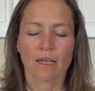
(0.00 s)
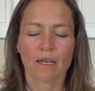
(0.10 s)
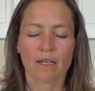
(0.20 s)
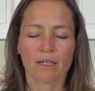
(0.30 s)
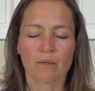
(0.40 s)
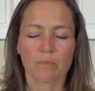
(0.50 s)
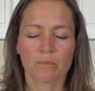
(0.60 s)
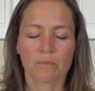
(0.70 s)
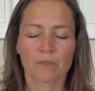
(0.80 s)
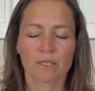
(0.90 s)
And then
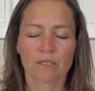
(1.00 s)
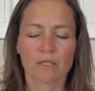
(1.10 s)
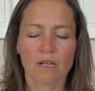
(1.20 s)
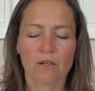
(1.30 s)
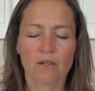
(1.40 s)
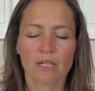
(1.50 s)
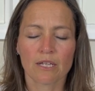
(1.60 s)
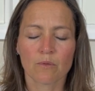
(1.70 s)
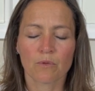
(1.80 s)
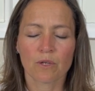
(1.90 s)
slowly you
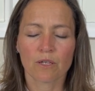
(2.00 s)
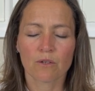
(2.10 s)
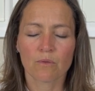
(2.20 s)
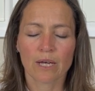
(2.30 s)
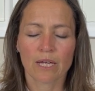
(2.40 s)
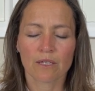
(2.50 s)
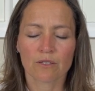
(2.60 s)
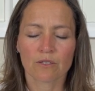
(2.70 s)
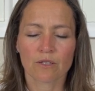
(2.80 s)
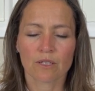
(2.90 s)
bring your awareness
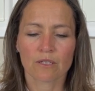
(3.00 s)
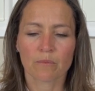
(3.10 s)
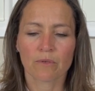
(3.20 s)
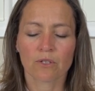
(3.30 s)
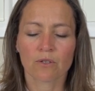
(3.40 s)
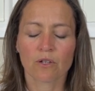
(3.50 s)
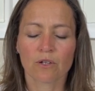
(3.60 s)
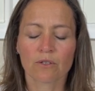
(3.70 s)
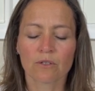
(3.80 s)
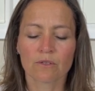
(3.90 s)
to the tip of your
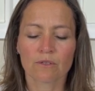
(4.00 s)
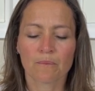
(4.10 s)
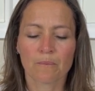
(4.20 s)
nose.